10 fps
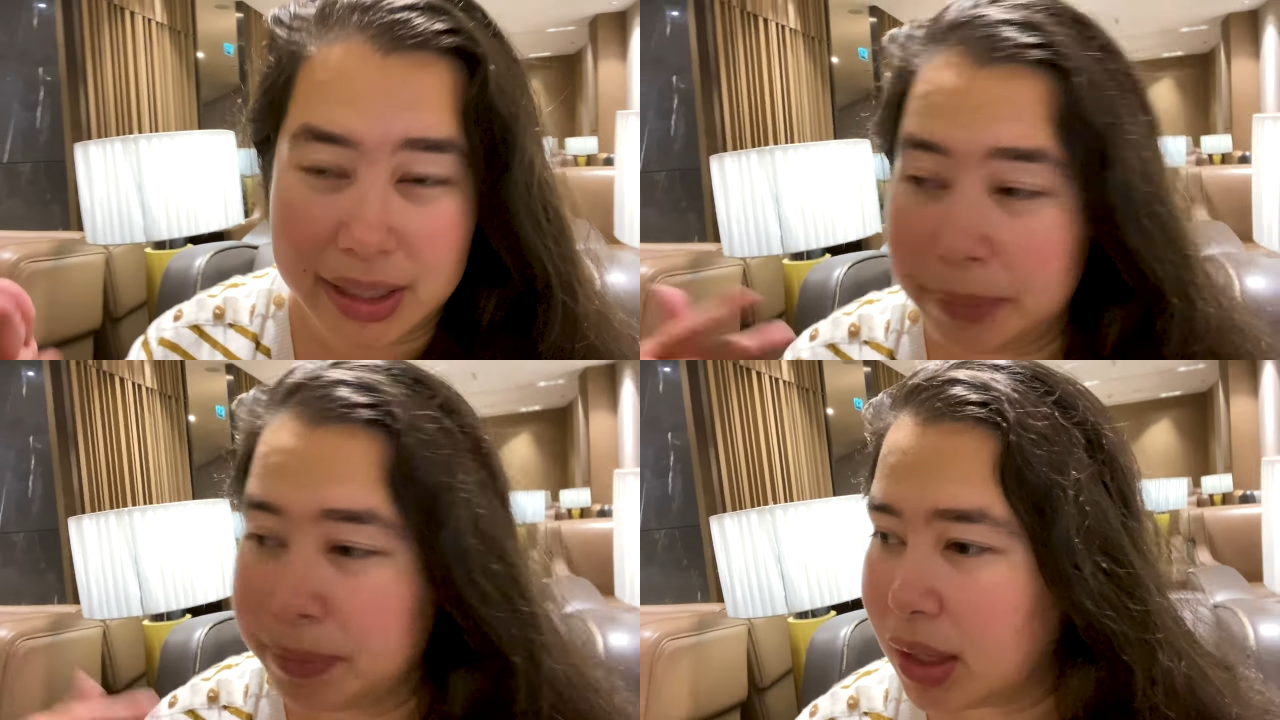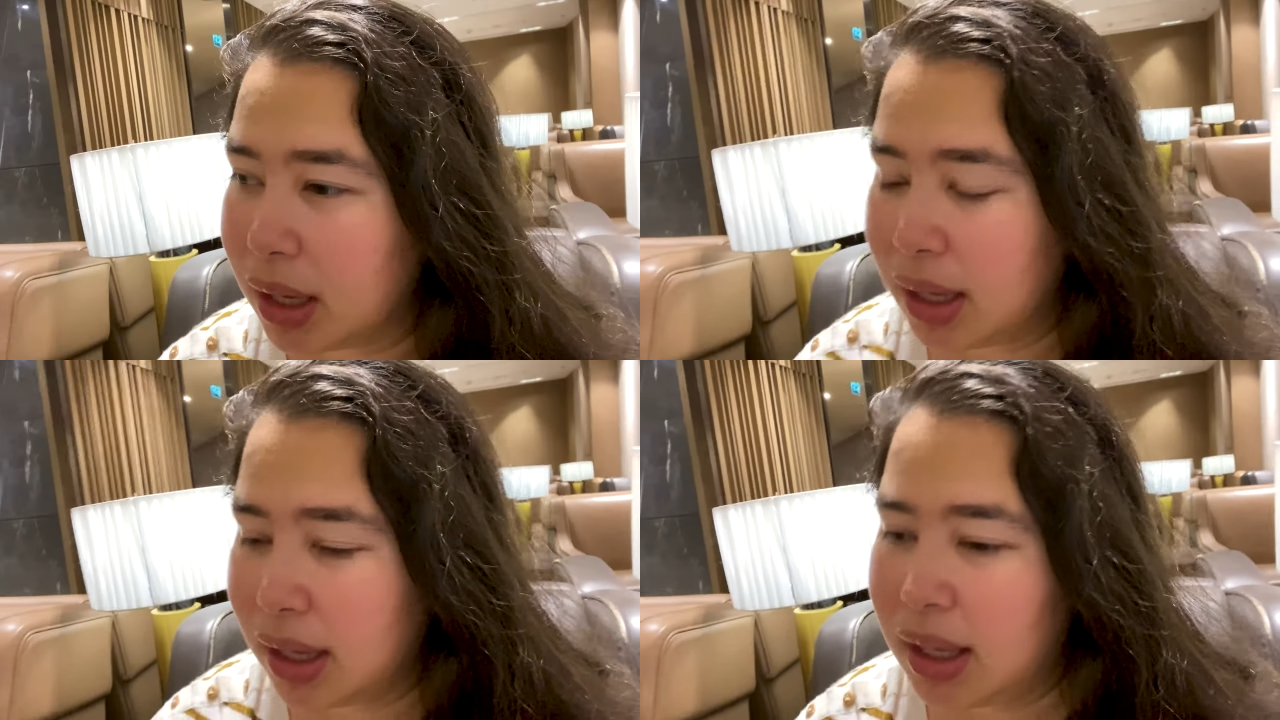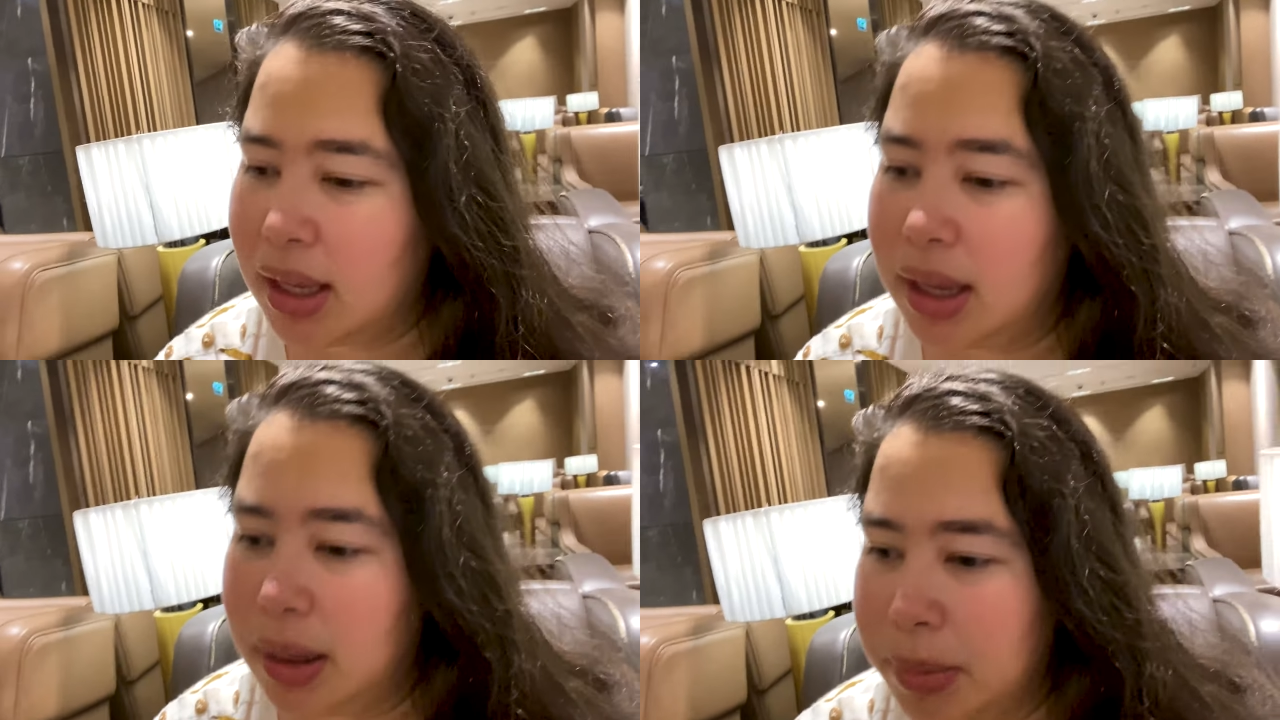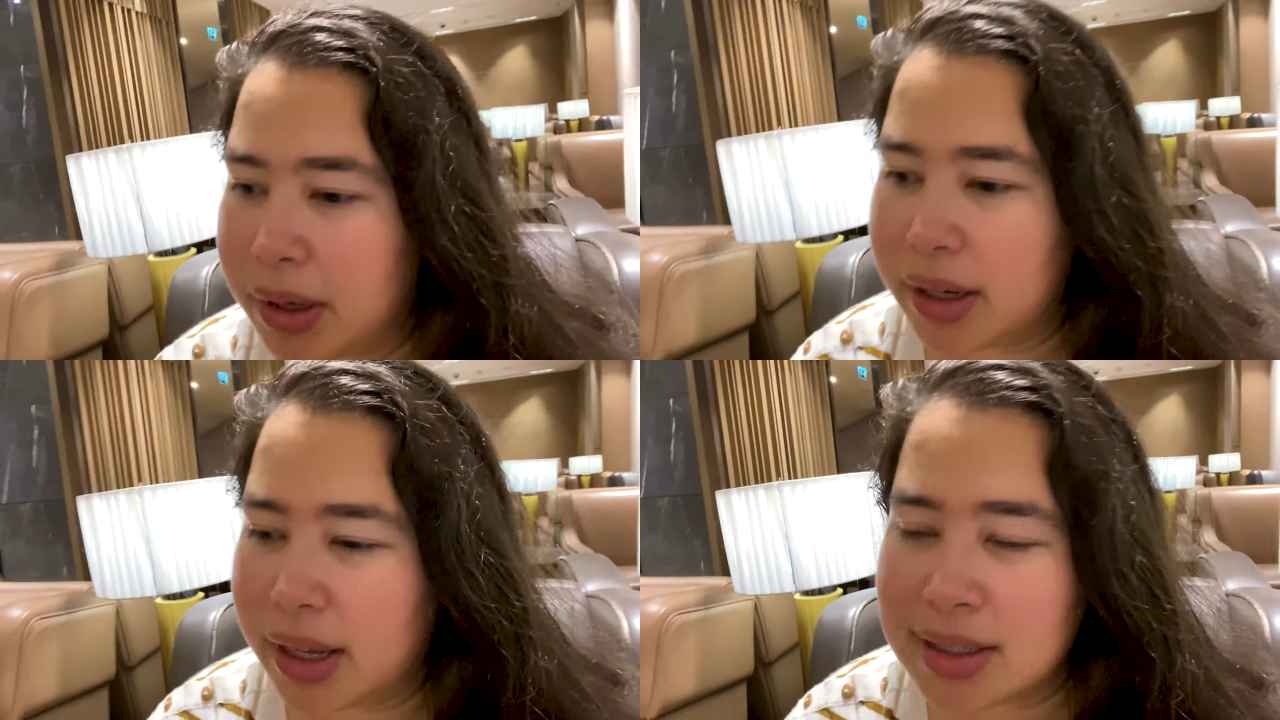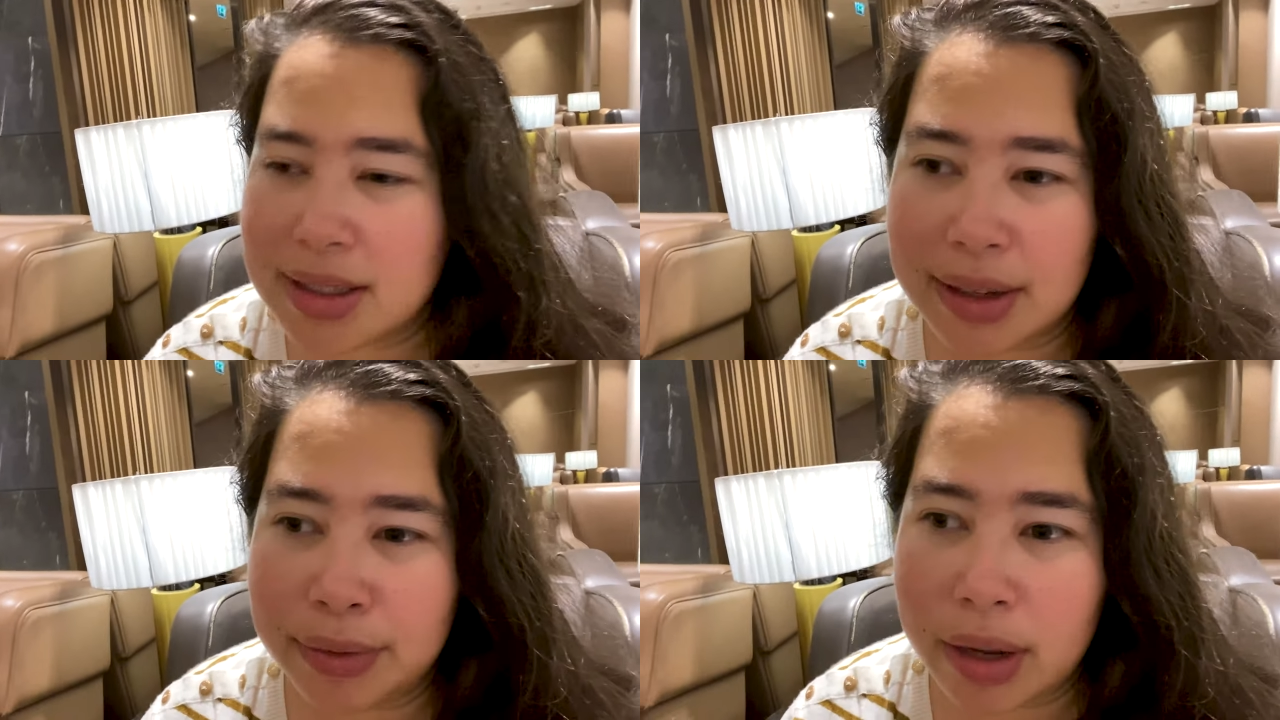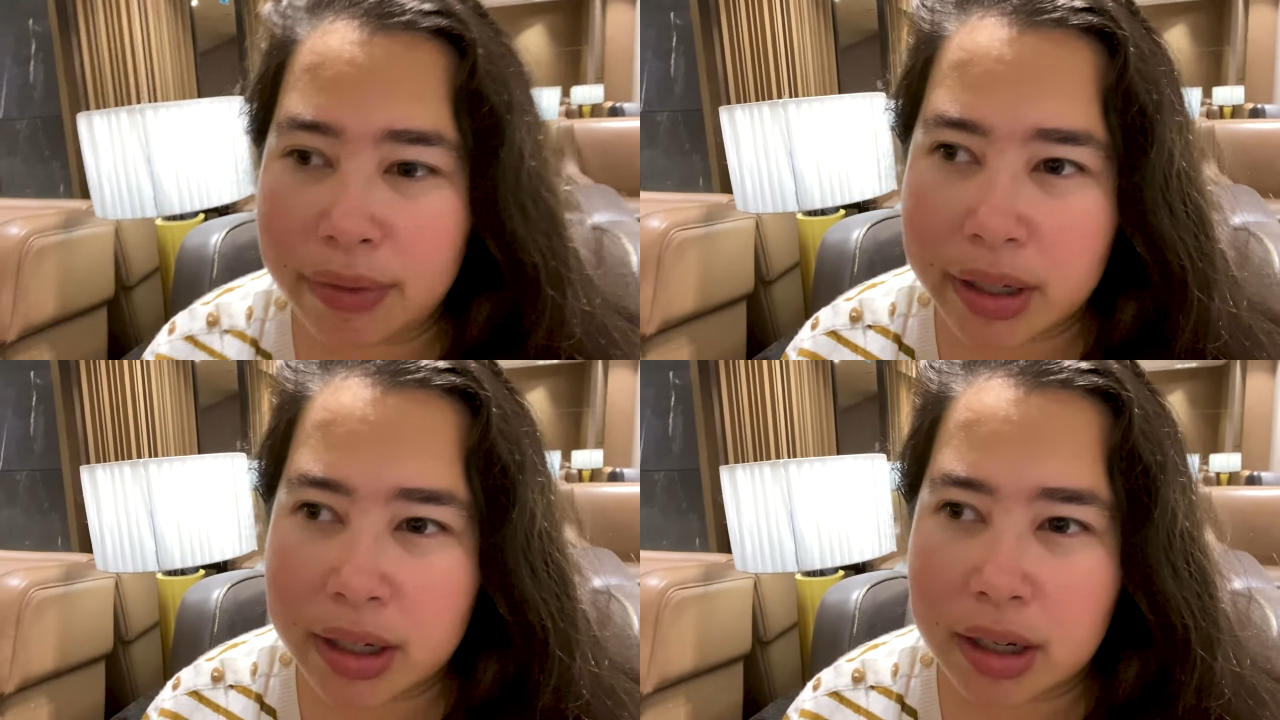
yeah but uh, yes if you have like